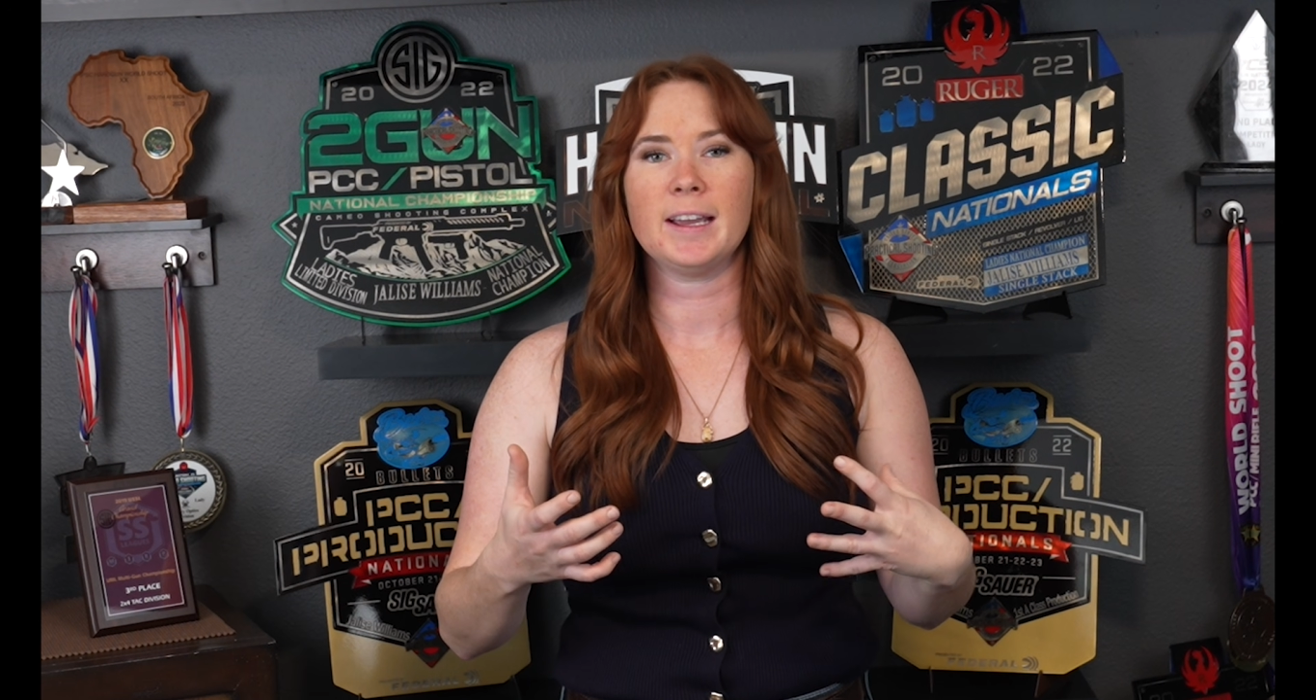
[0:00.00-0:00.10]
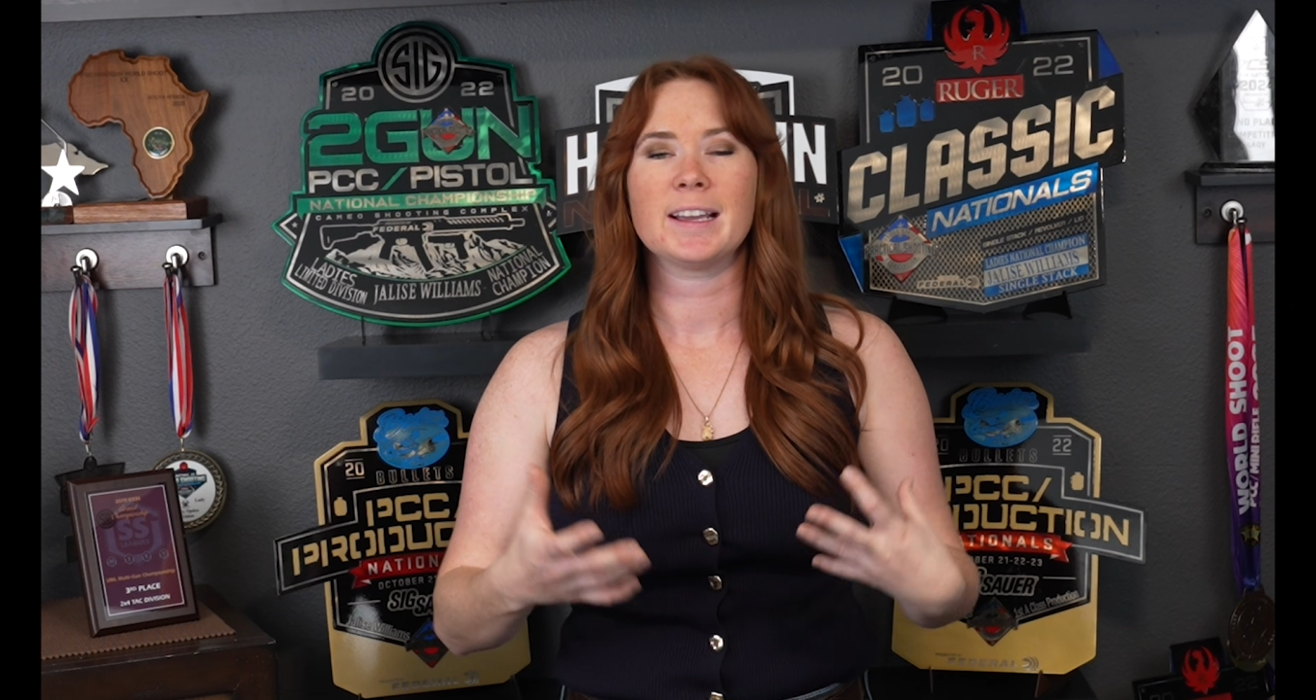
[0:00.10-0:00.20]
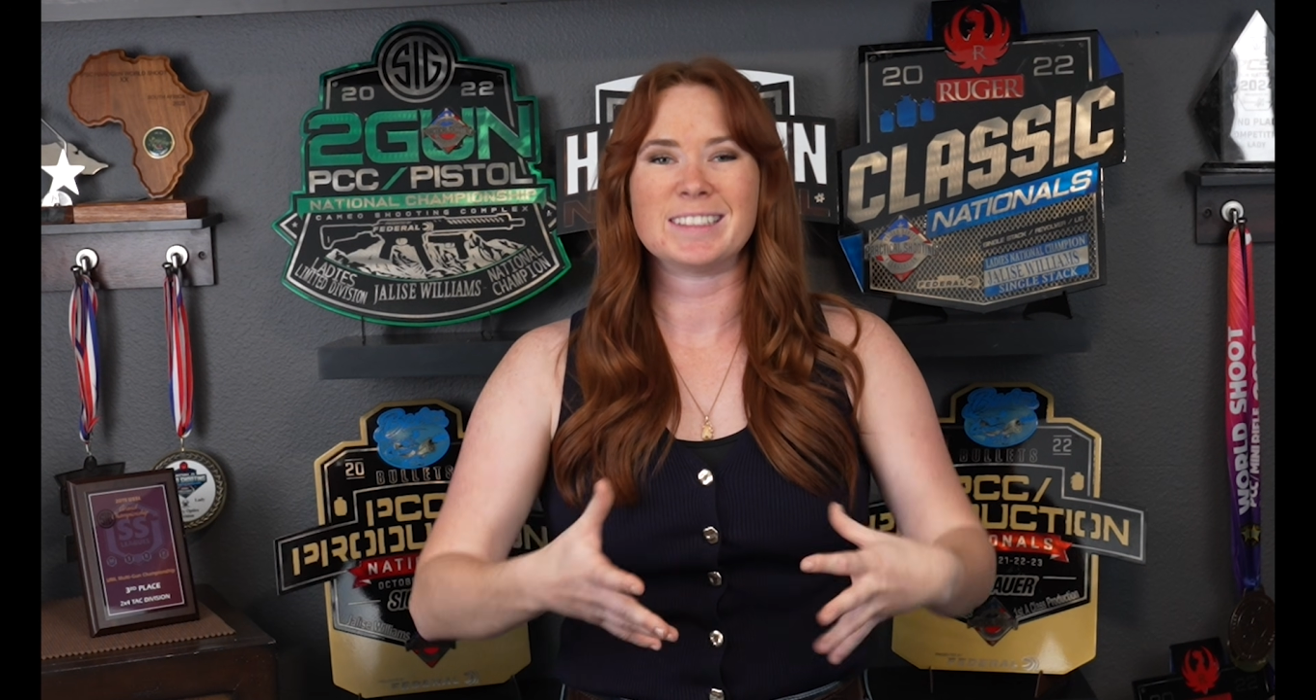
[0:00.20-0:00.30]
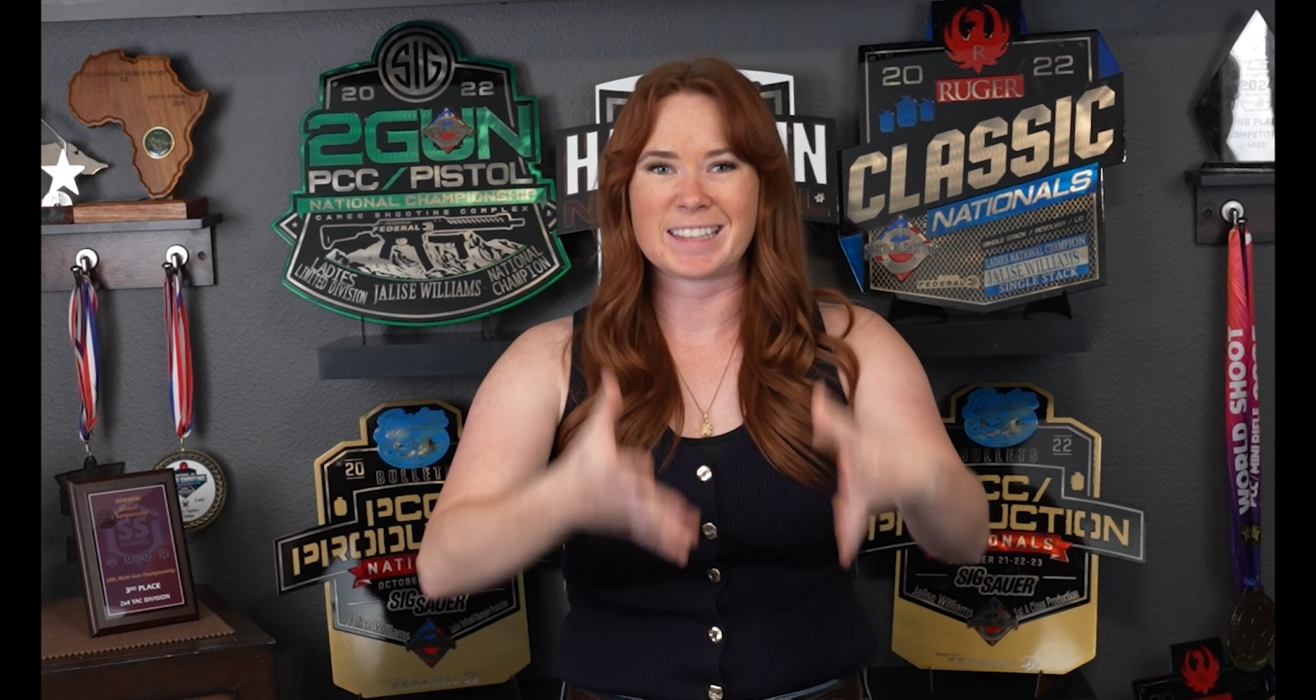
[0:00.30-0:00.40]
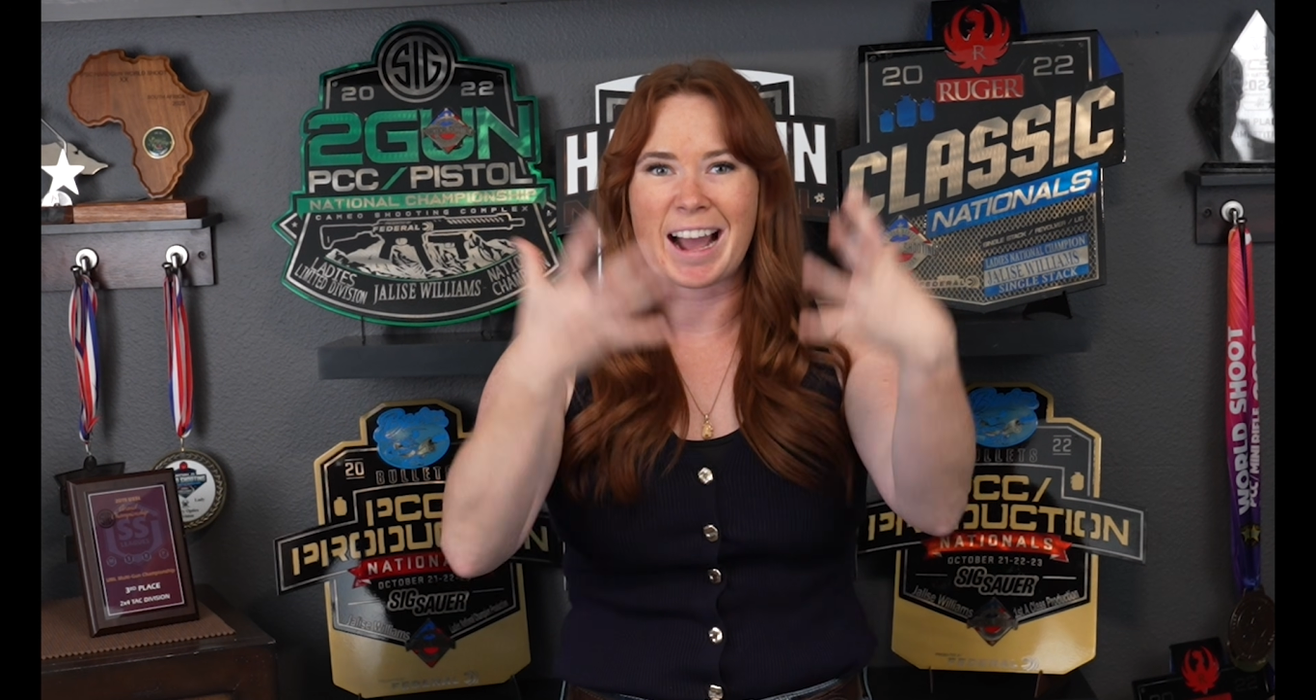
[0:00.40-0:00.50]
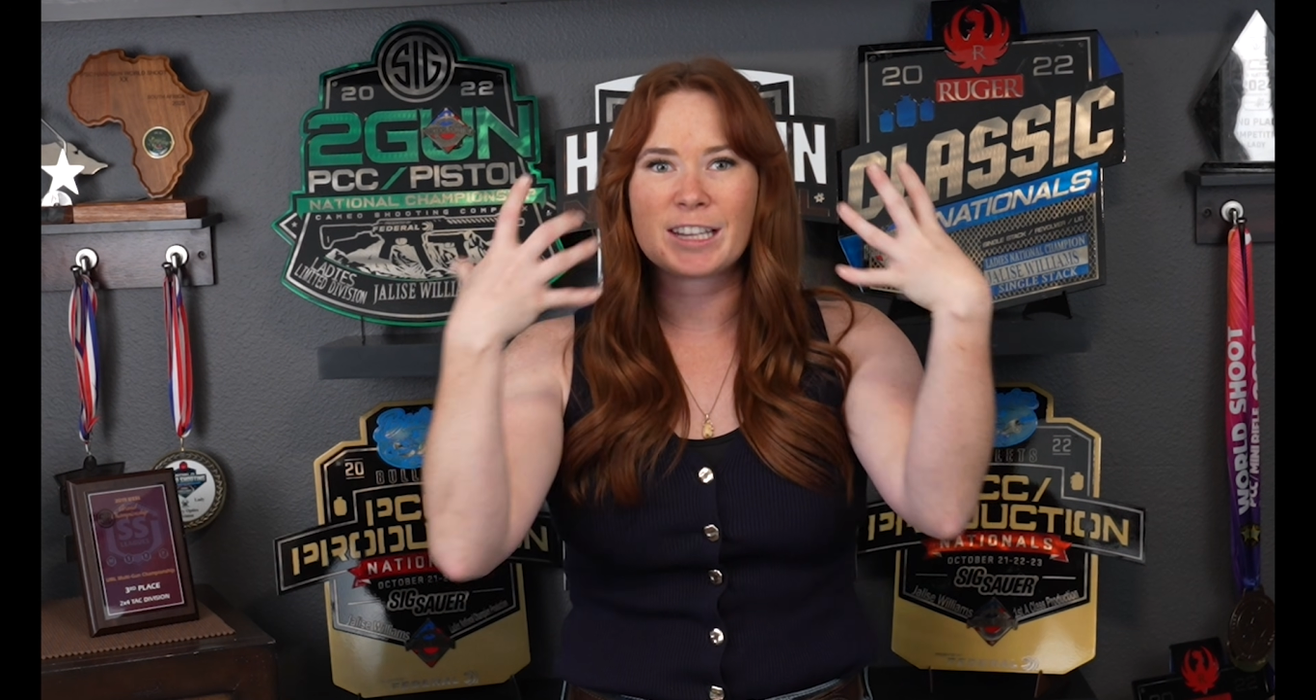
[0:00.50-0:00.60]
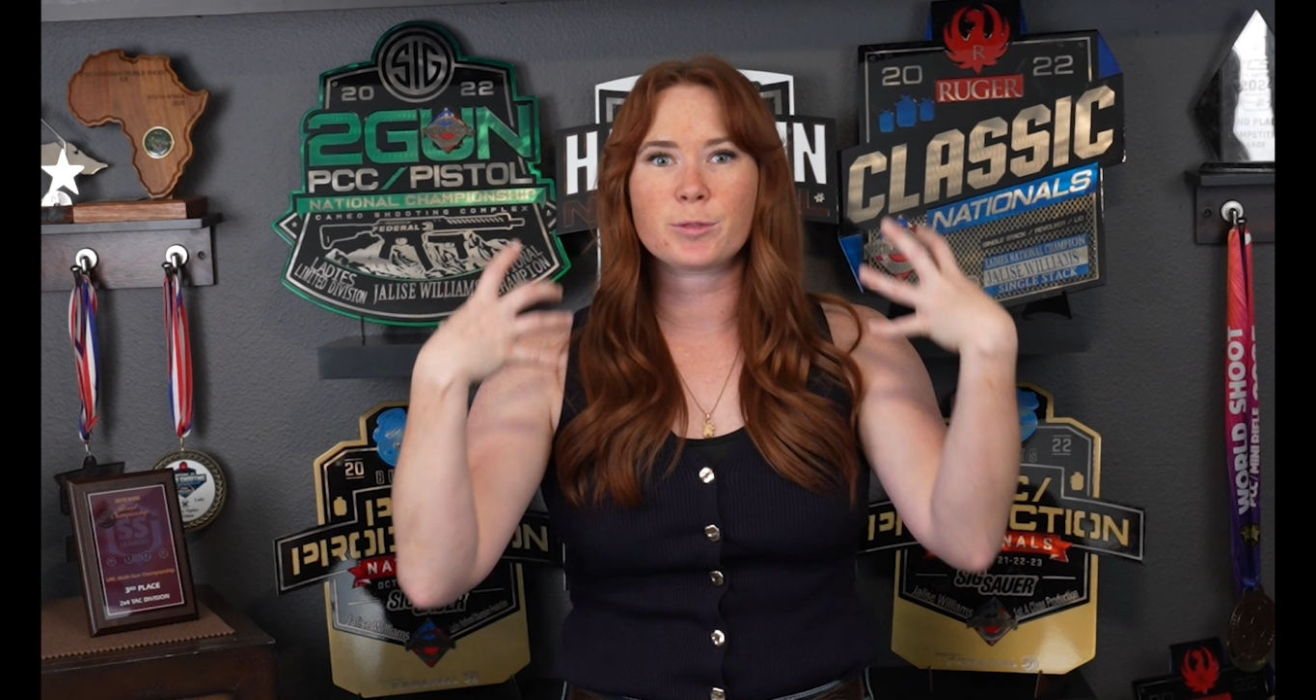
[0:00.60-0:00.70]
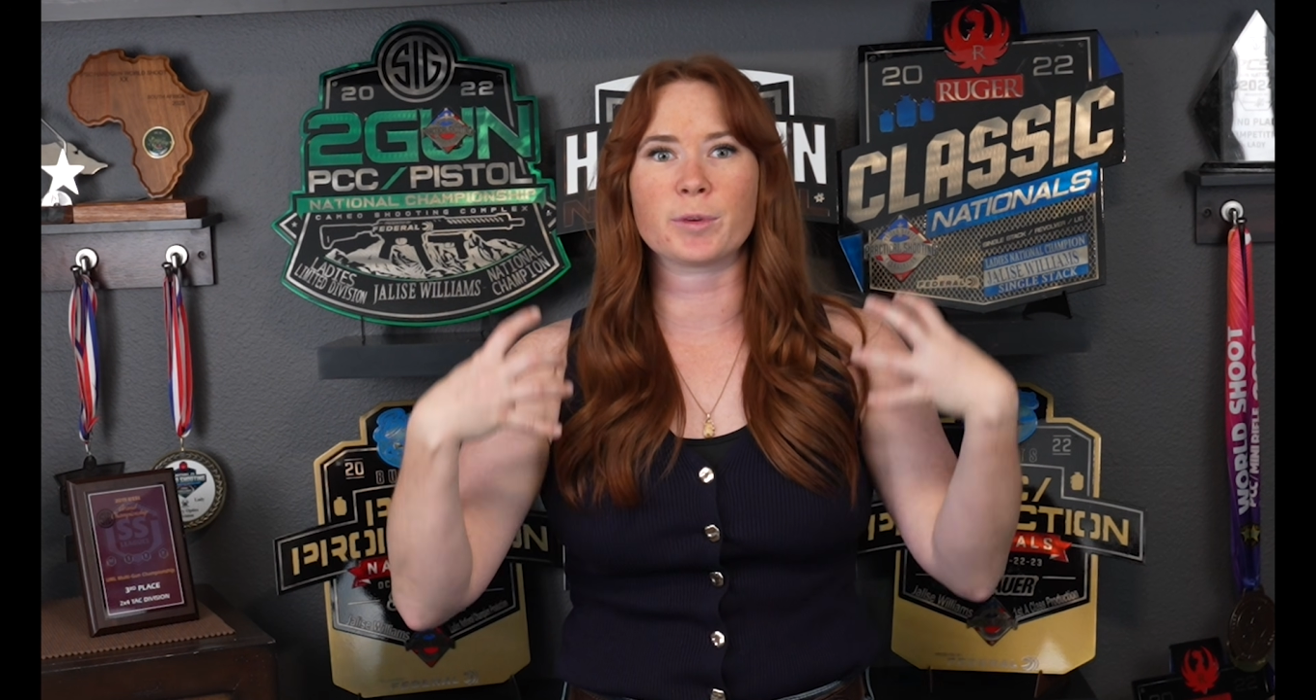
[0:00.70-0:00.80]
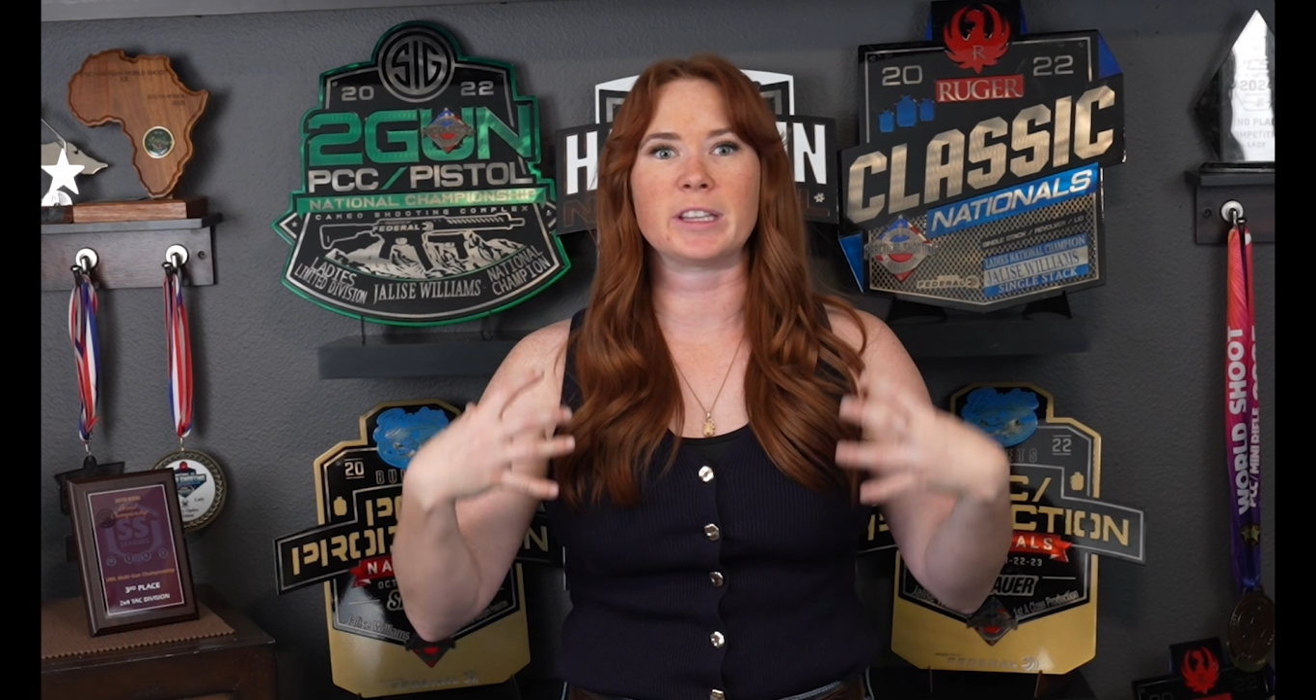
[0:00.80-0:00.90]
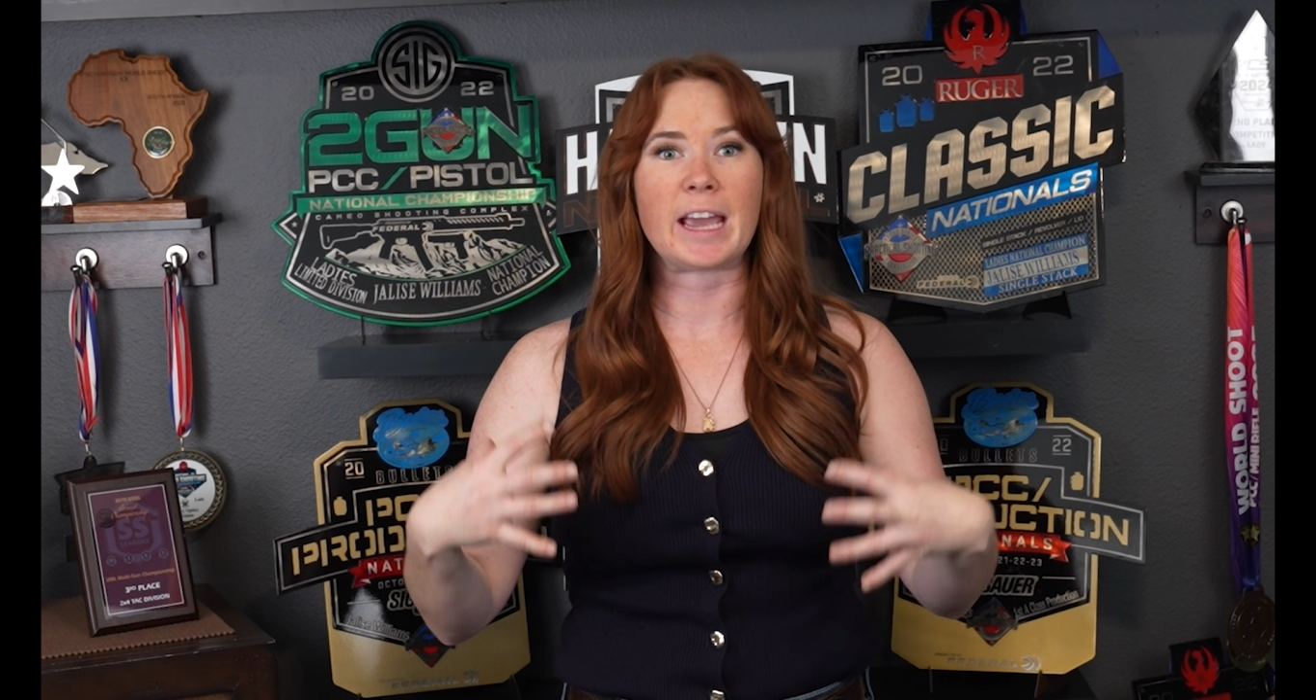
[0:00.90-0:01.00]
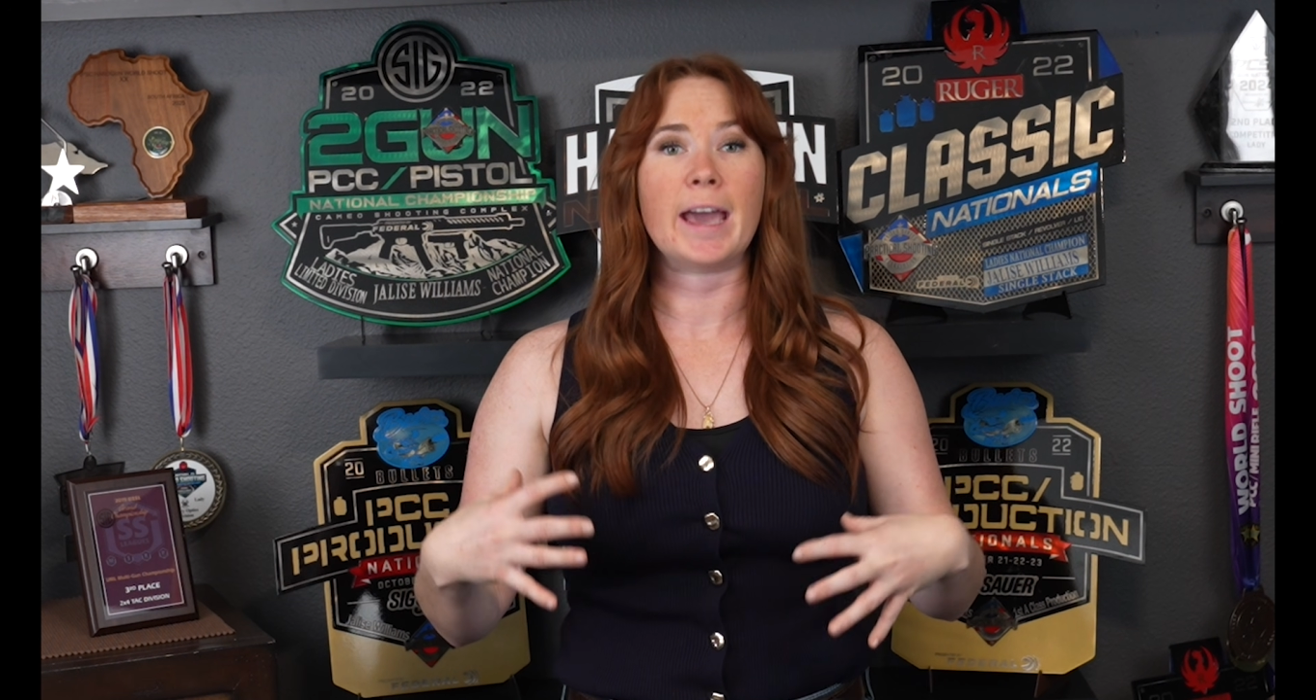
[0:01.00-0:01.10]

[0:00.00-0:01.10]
because that's where the